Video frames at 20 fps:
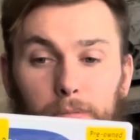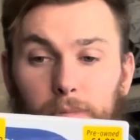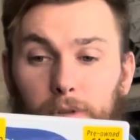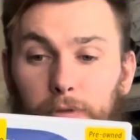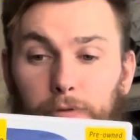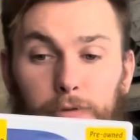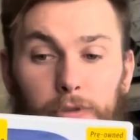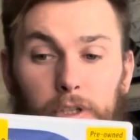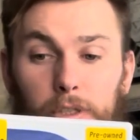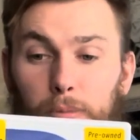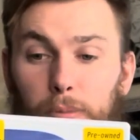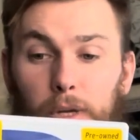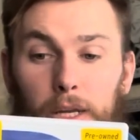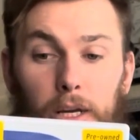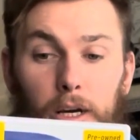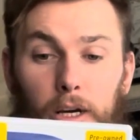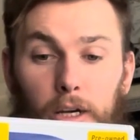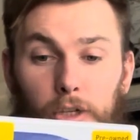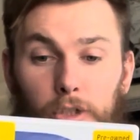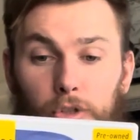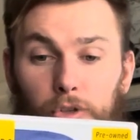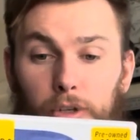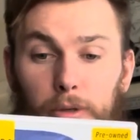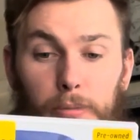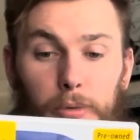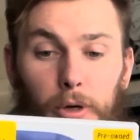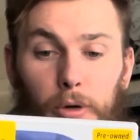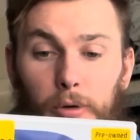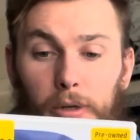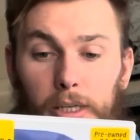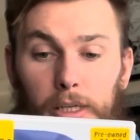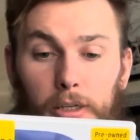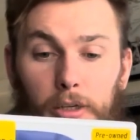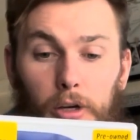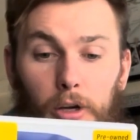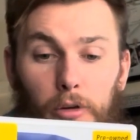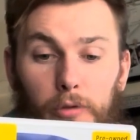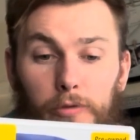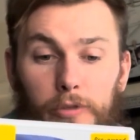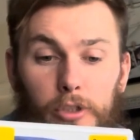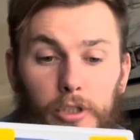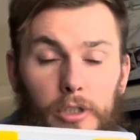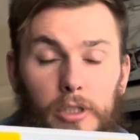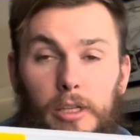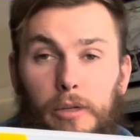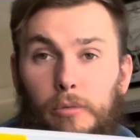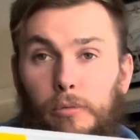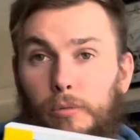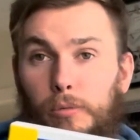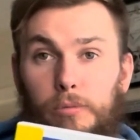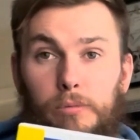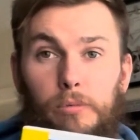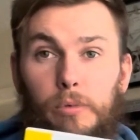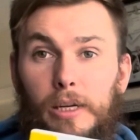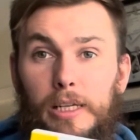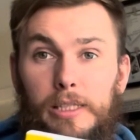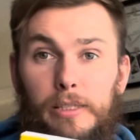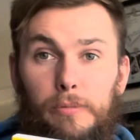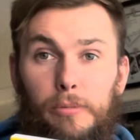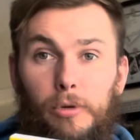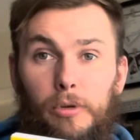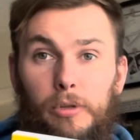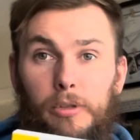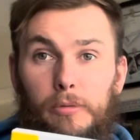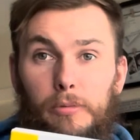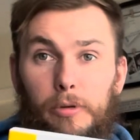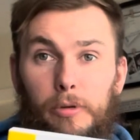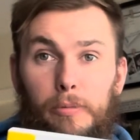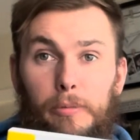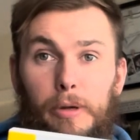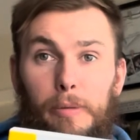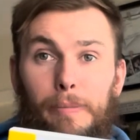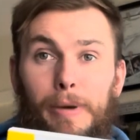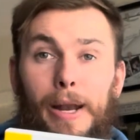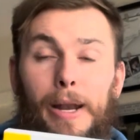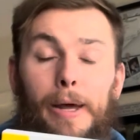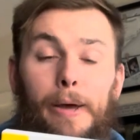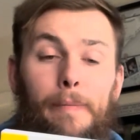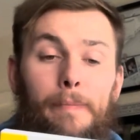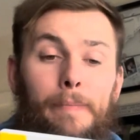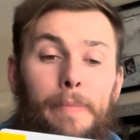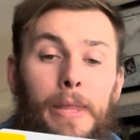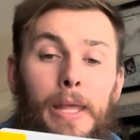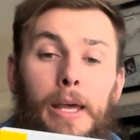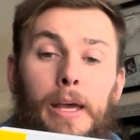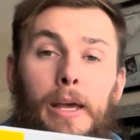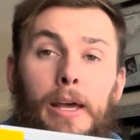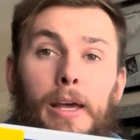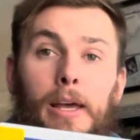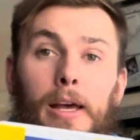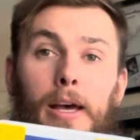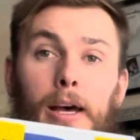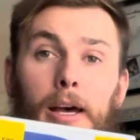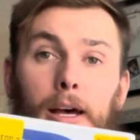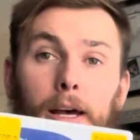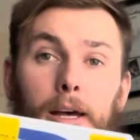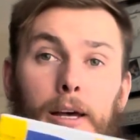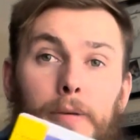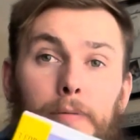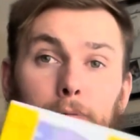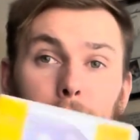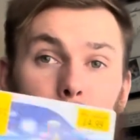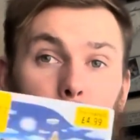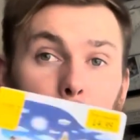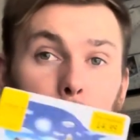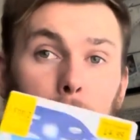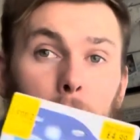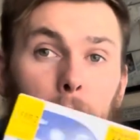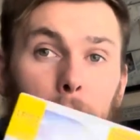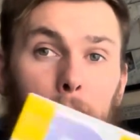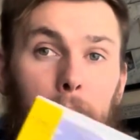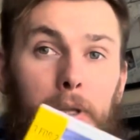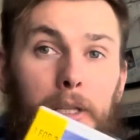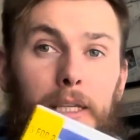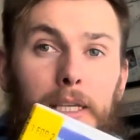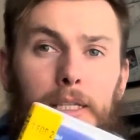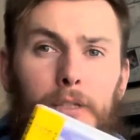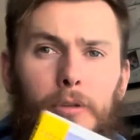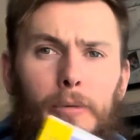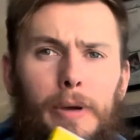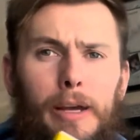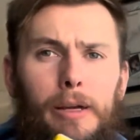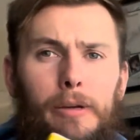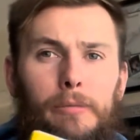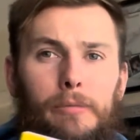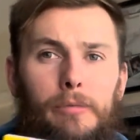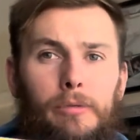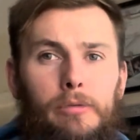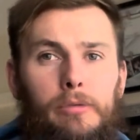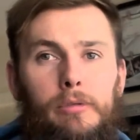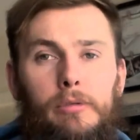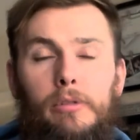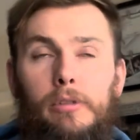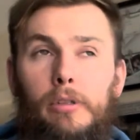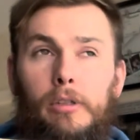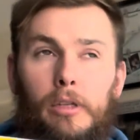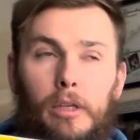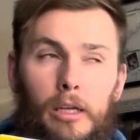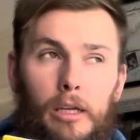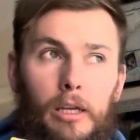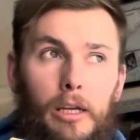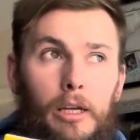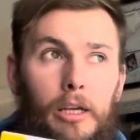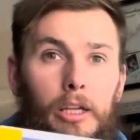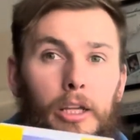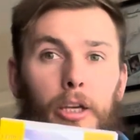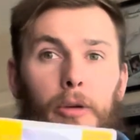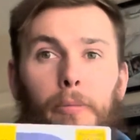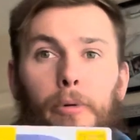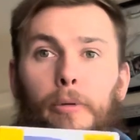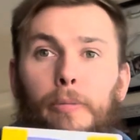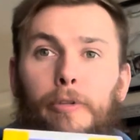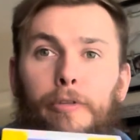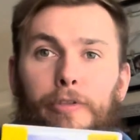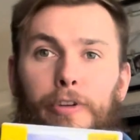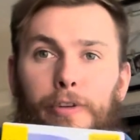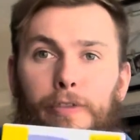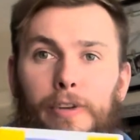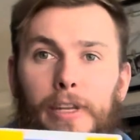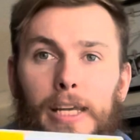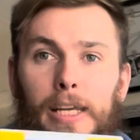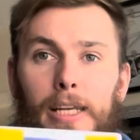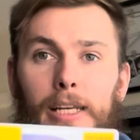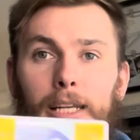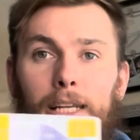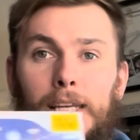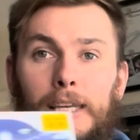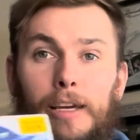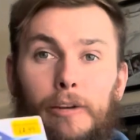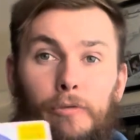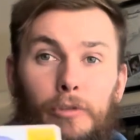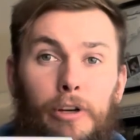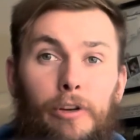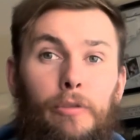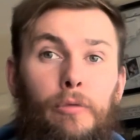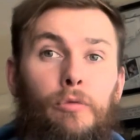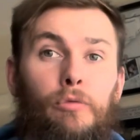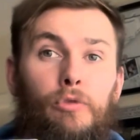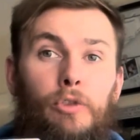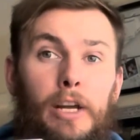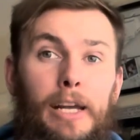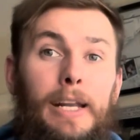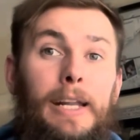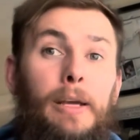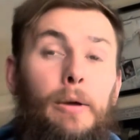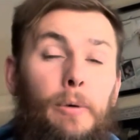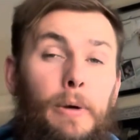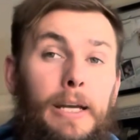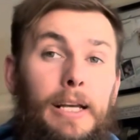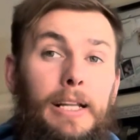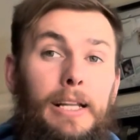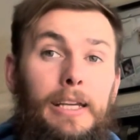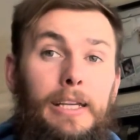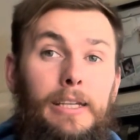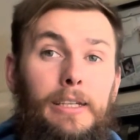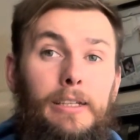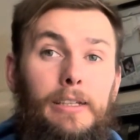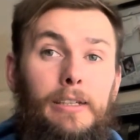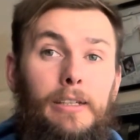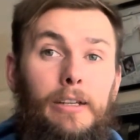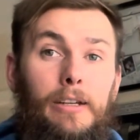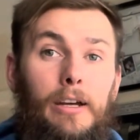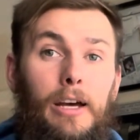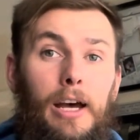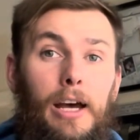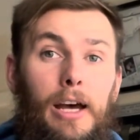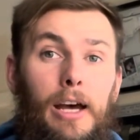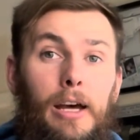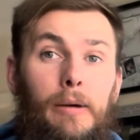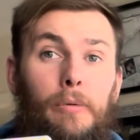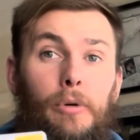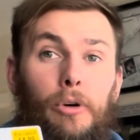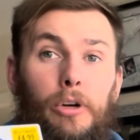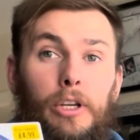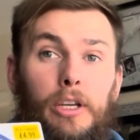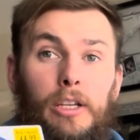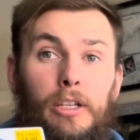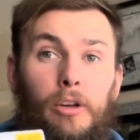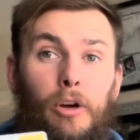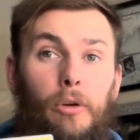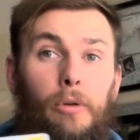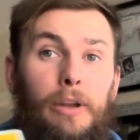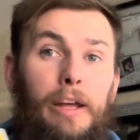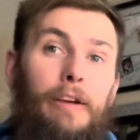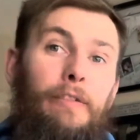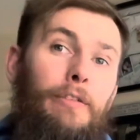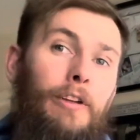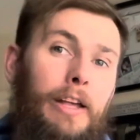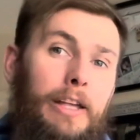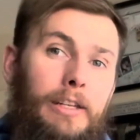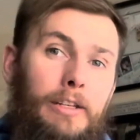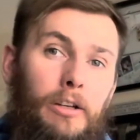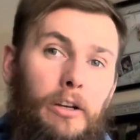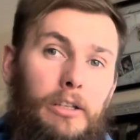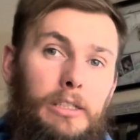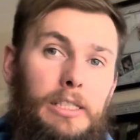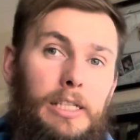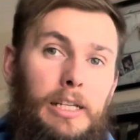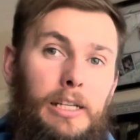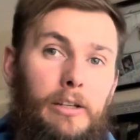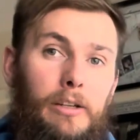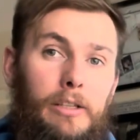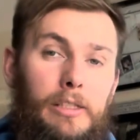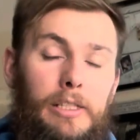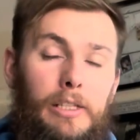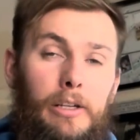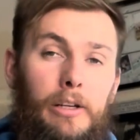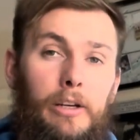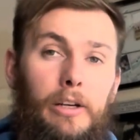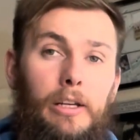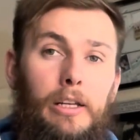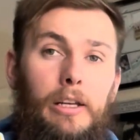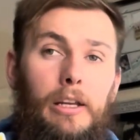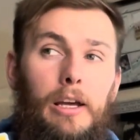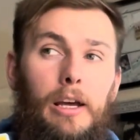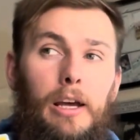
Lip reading: Frisbee, archery, bowling, golf, just like Wii Sports but a bit better. Very popular. These are about, you can put them at 15 and get rid of them really quickly, or you can hold out for like $19.99.